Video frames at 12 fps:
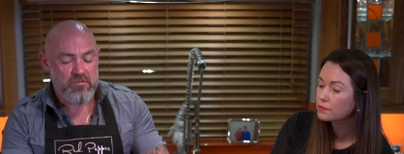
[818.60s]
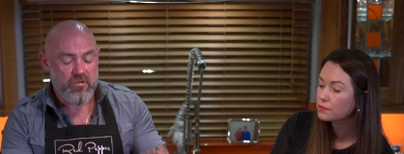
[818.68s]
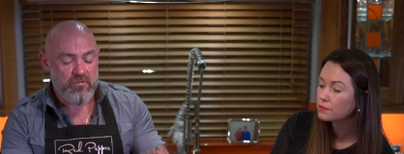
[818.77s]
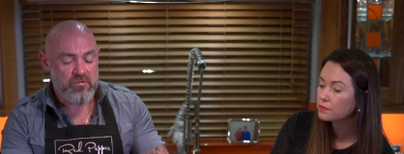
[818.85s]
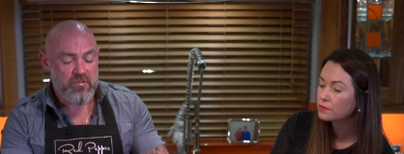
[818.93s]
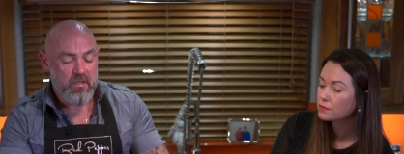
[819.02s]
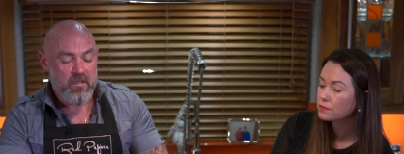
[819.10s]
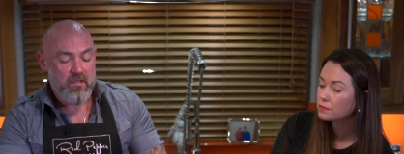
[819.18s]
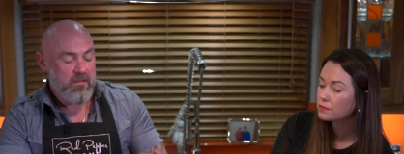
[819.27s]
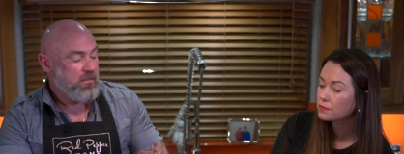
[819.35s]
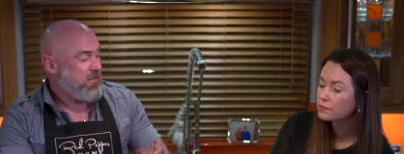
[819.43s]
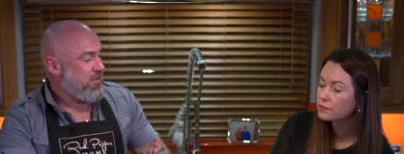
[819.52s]
Speaker 1: does
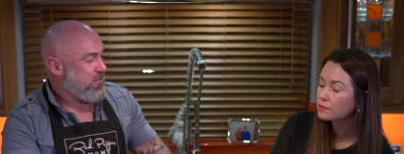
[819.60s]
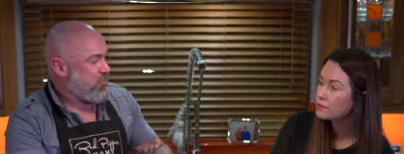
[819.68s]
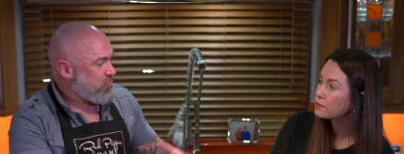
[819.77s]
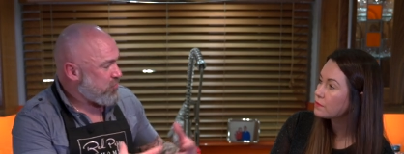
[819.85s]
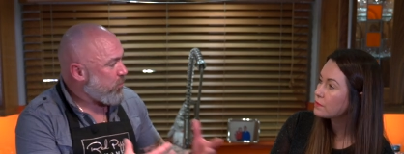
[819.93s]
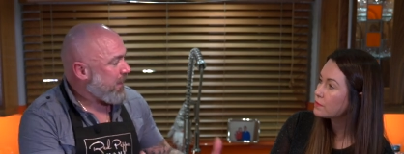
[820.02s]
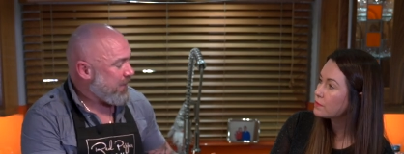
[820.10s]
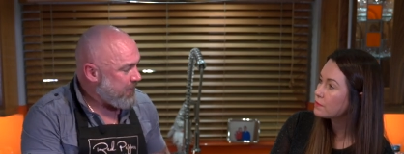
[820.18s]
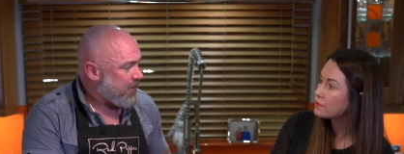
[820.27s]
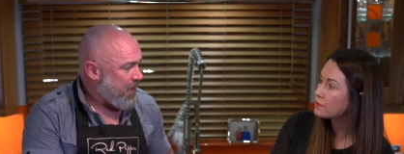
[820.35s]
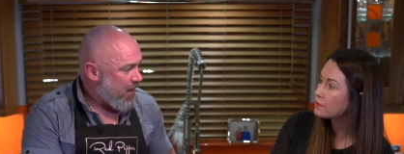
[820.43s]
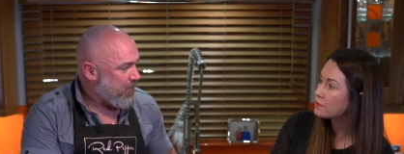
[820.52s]
is
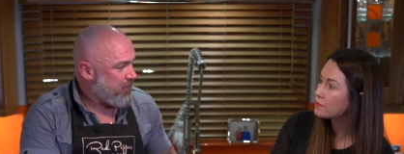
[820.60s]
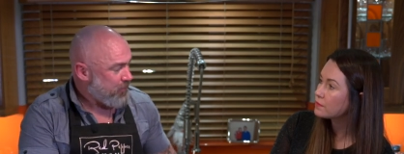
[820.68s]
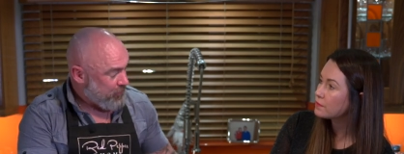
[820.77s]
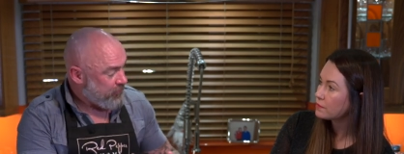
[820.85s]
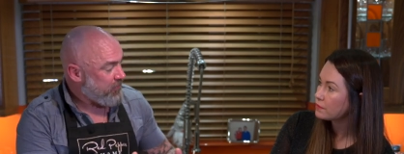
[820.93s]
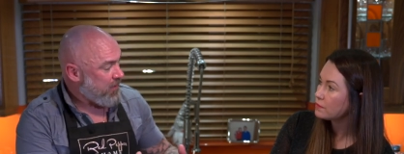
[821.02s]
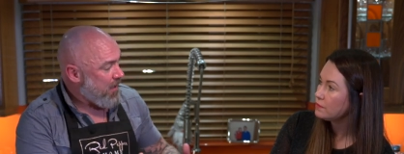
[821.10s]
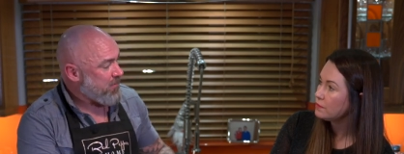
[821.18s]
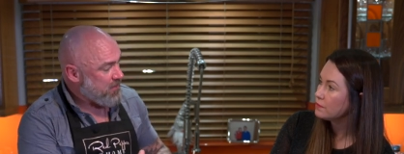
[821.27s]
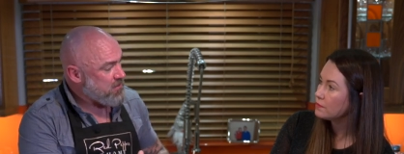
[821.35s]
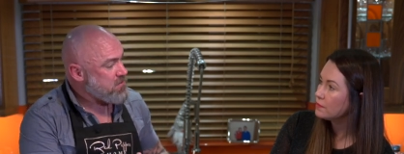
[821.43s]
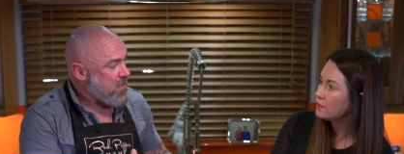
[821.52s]
sweeten the gammon because the
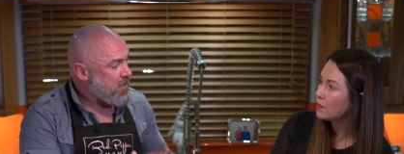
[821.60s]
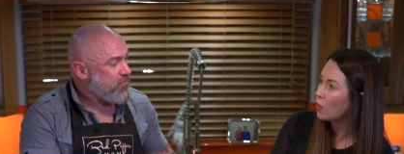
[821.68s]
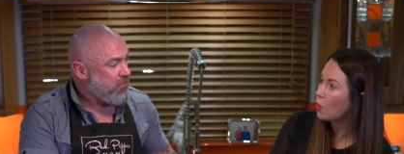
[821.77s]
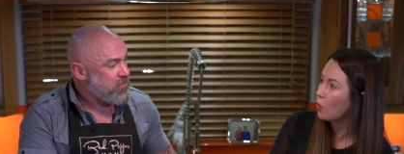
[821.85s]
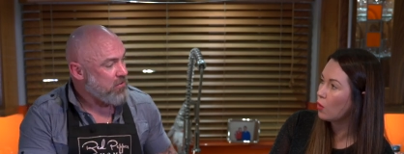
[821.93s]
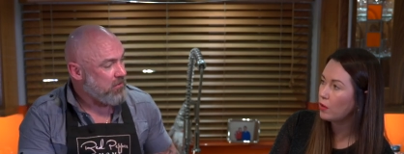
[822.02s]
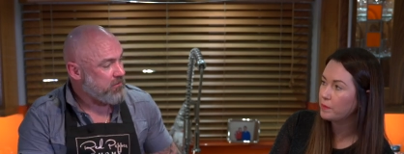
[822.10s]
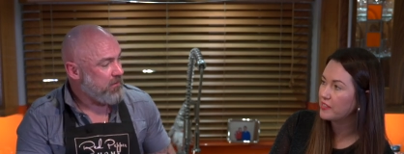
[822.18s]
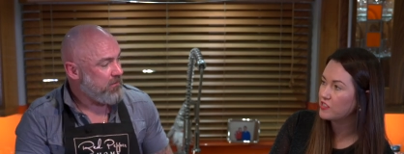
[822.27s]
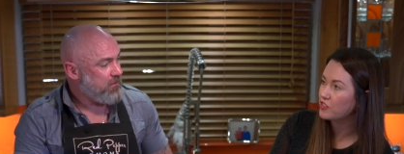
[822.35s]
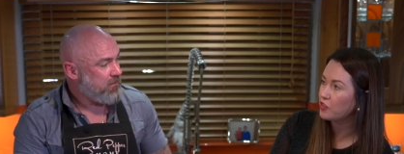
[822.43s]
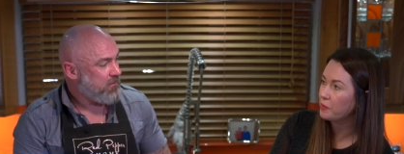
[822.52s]
gammon is naturally oh, salty
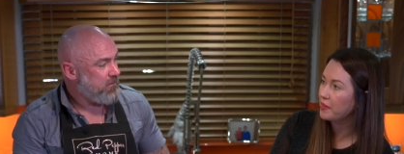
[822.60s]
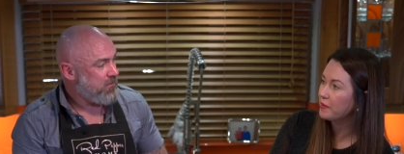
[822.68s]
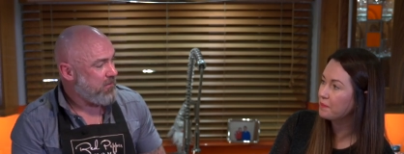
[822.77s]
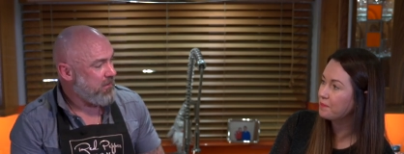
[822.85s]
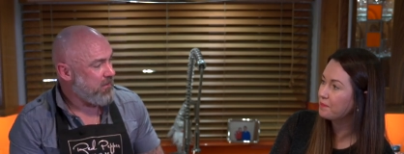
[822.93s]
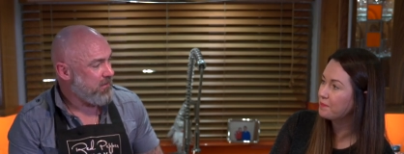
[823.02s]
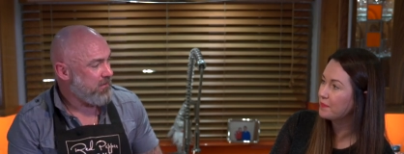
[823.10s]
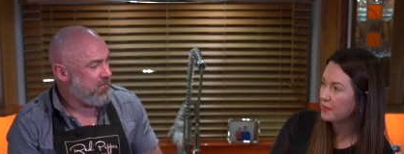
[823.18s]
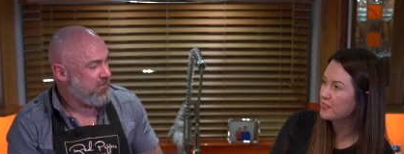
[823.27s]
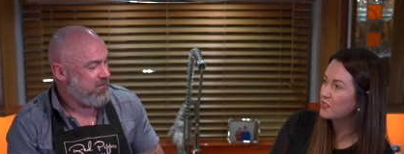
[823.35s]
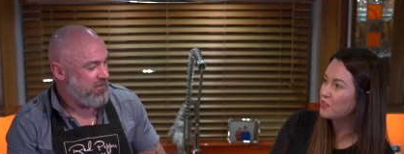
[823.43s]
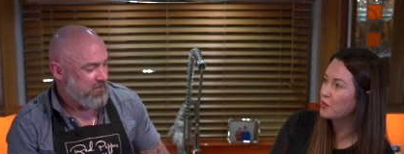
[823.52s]
makes it yummy huh
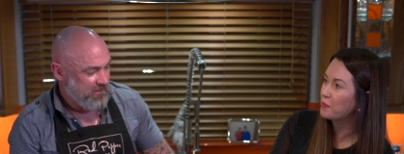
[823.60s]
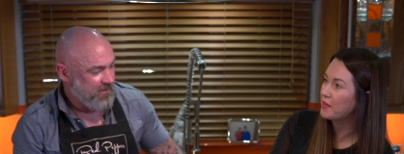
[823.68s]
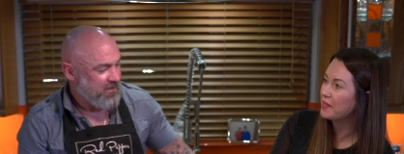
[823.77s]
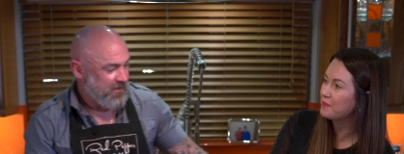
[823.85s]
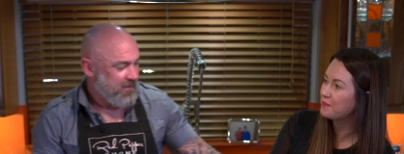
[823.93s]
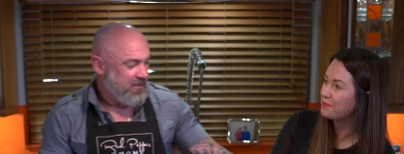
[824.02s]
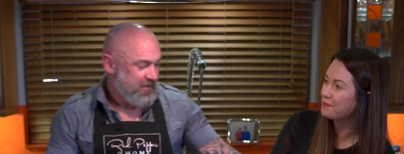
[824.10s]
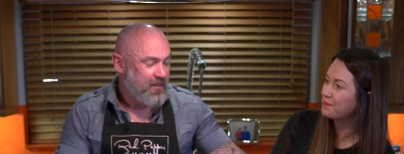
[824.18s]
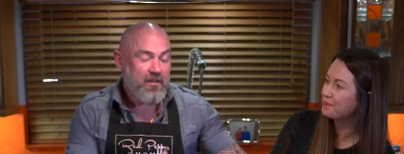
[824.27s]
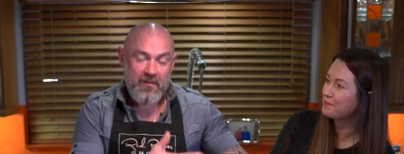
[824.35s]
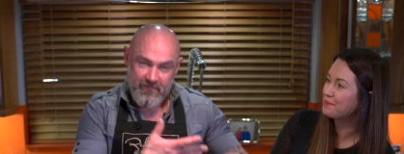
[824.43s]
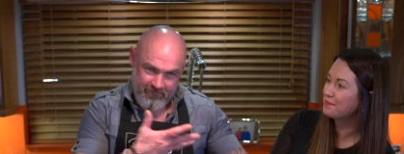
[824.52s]
makes it yummy
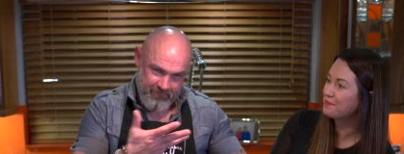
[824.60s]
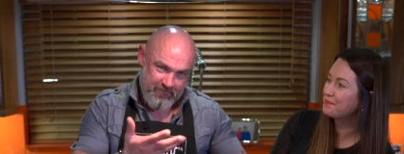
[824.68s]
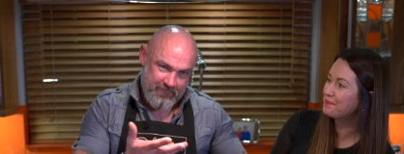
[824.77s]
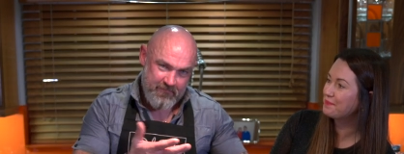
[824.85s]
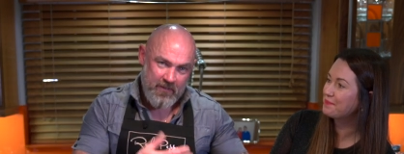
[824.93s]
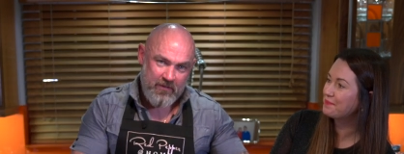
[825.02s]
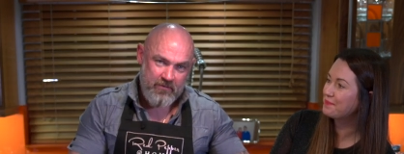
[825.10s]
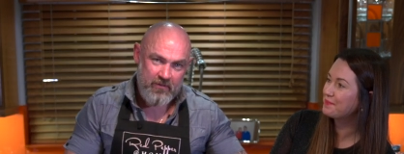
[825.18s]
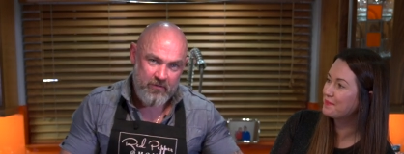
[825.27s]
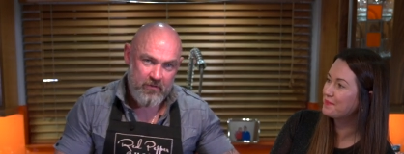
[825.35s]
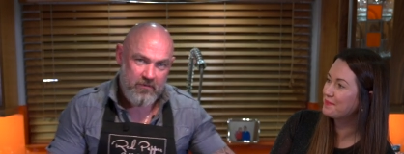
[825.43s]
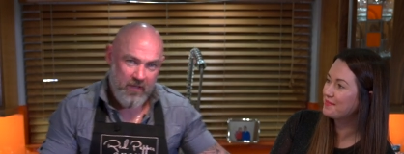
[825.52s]
that's
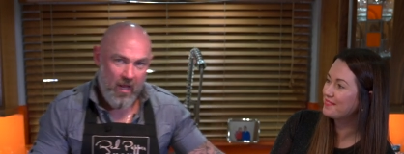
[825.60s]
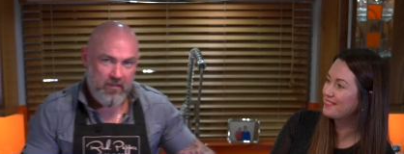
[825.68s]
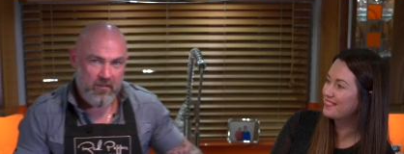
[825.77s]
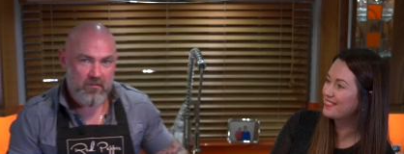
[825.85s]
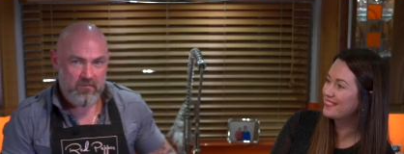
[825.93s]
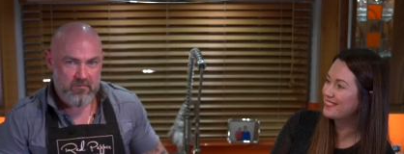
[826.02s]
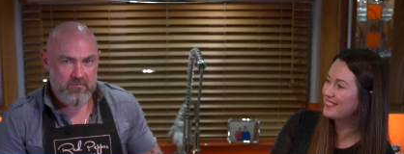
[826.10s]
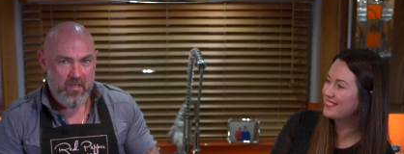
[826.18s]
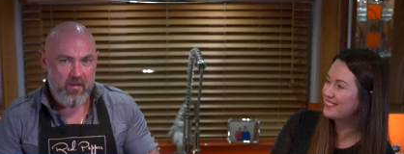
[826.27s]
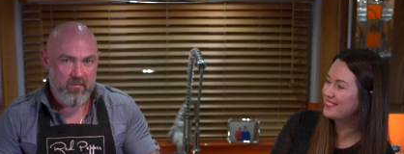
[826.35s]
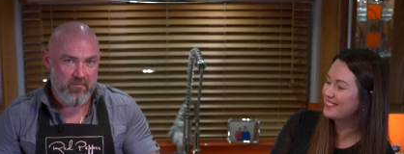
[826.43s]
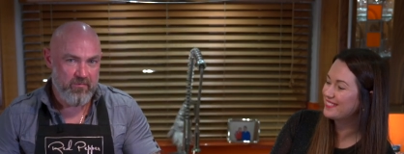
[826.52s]
the technical
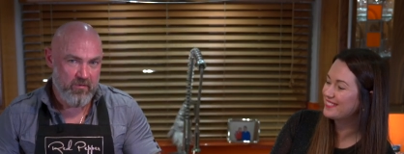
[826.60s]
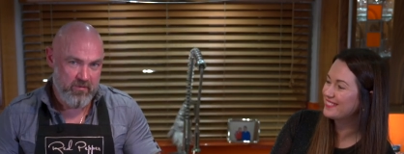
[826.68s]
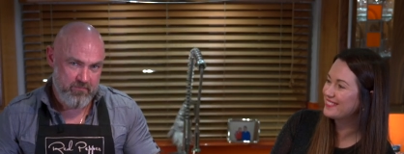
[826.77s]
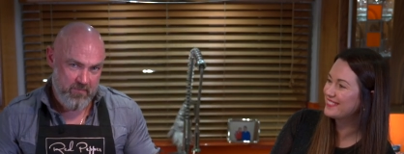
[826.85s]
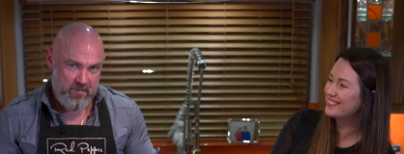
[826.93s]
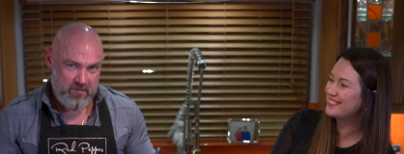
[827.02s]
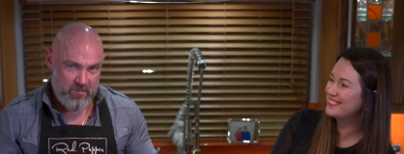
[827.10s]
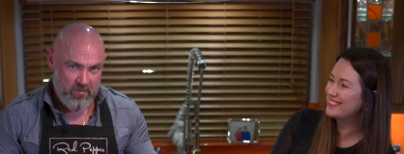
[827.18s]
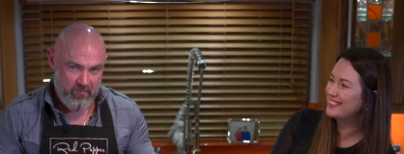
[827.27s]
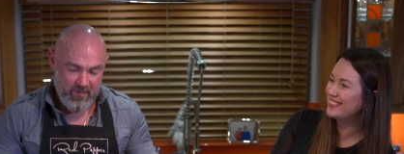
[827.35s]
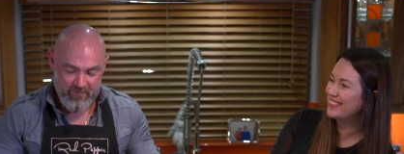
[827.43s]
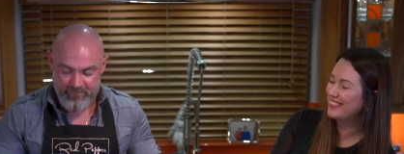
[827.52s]
term for it makes it
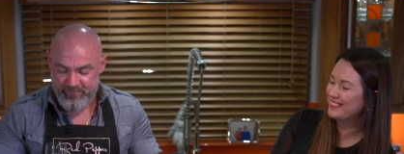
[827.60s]
yummy